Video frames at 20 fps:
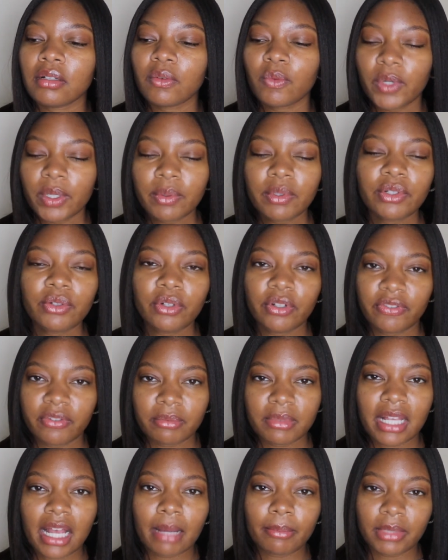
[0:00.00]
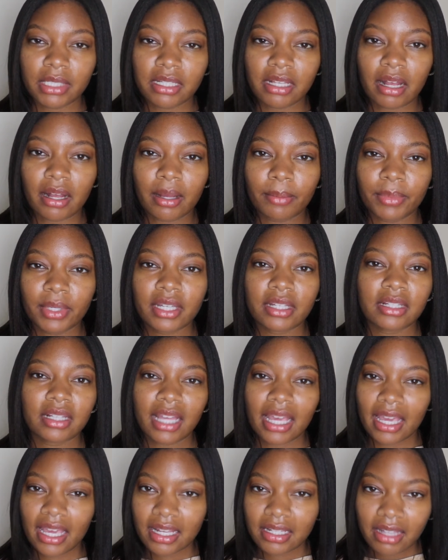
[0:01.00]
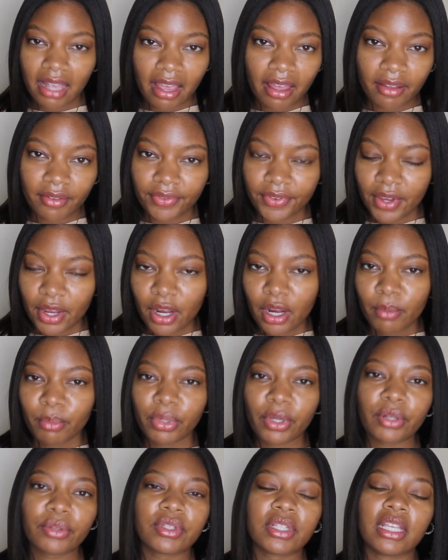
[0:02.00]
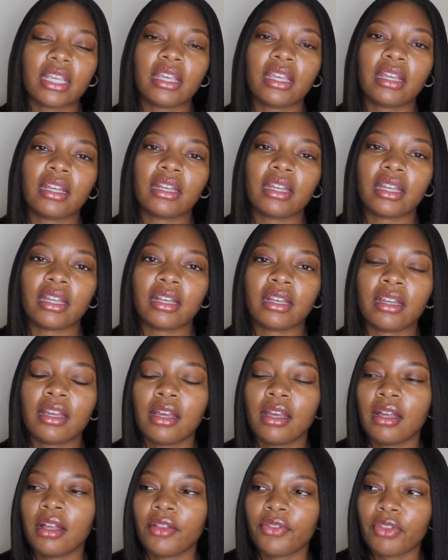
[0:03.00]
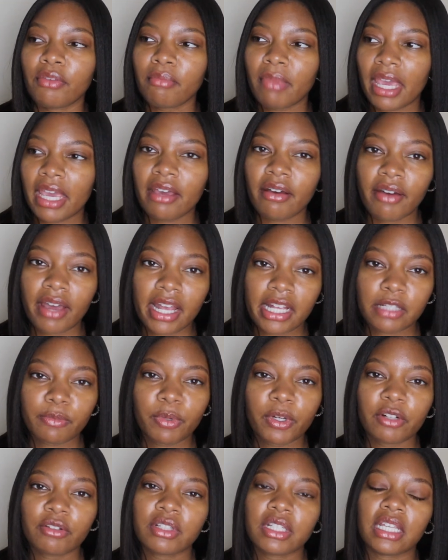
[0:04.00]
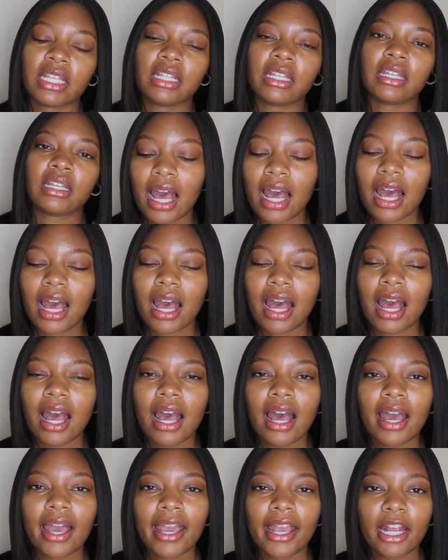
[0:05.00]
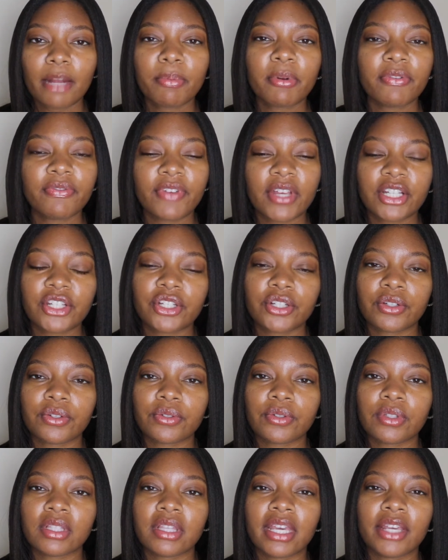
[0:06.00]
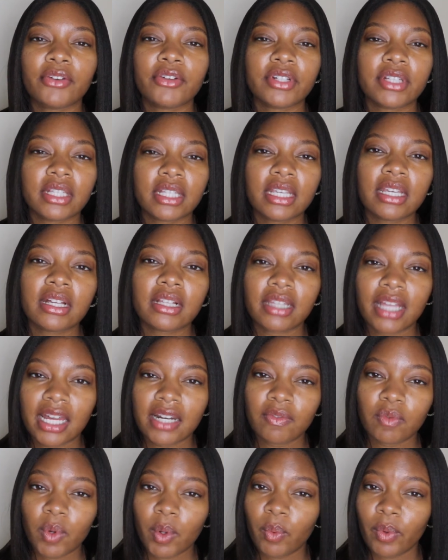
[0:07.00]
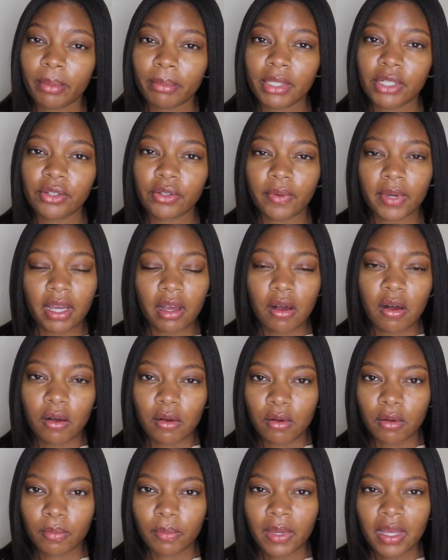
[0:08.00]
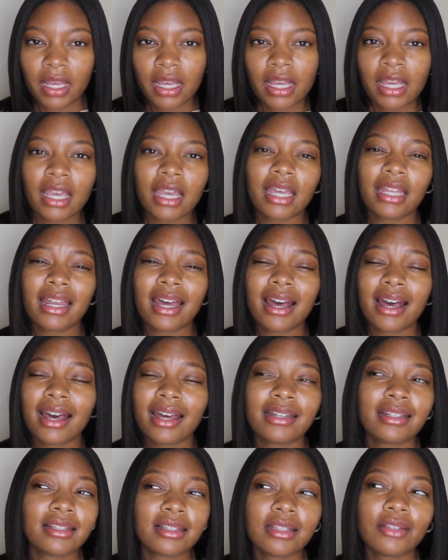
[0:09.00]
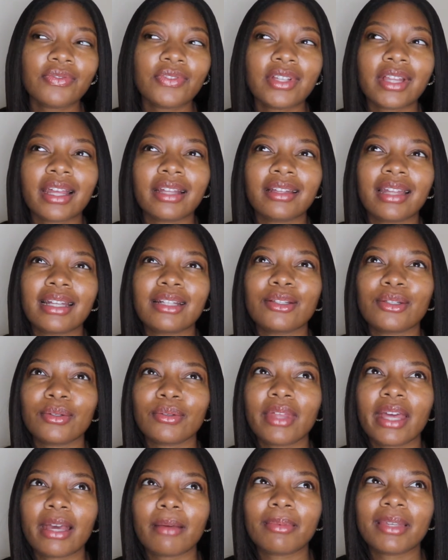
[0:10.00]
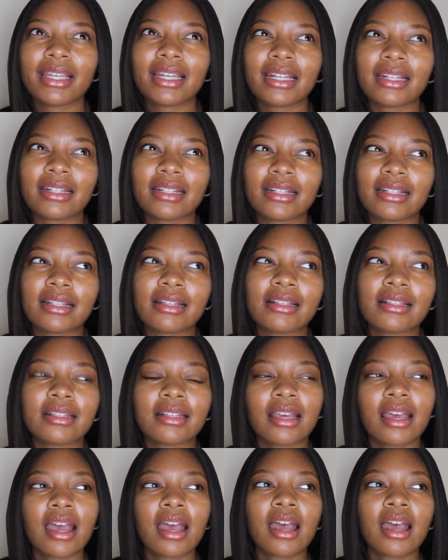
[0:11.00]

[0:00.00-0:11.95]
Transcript: we would do it from time to time because the eggs have protein and the mayo has protein and hair professionals, they critique a lot of what women do at home. And I honestly feel like they do that because